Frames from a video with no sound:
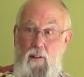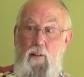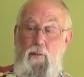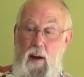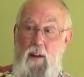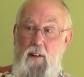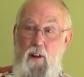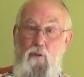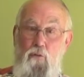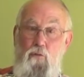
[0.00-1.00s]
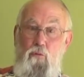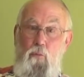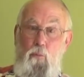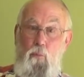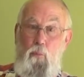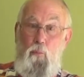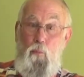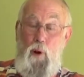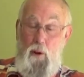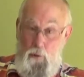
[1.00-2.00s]
The fact is,
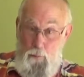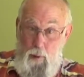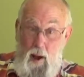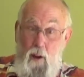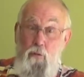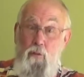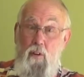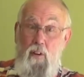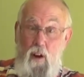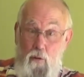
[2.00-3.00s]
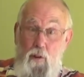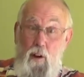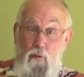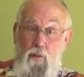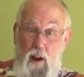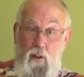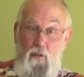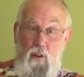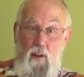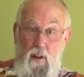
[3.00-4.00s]
we couldn't pass a sales tax